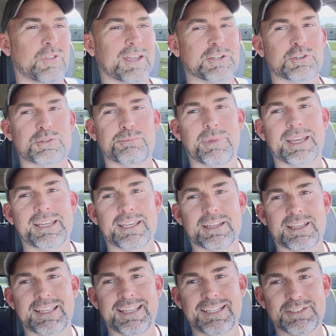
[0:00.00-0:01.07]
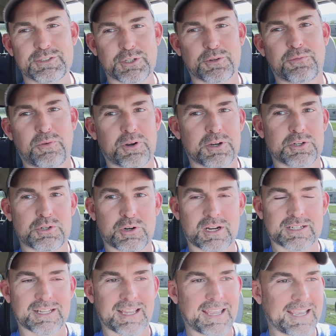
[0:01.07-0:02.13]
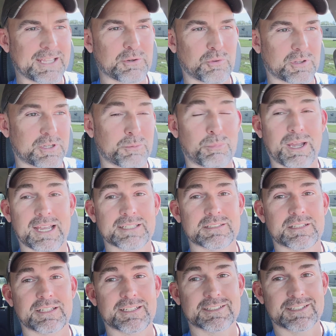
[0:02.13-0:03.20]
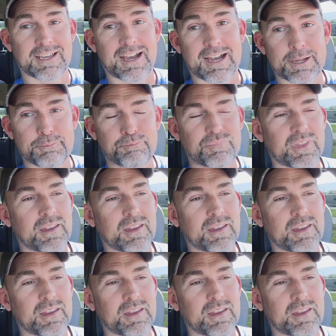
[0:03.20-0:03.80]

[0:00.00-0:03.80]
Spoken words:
They just make it easier for your truck to handle the capacity it's got.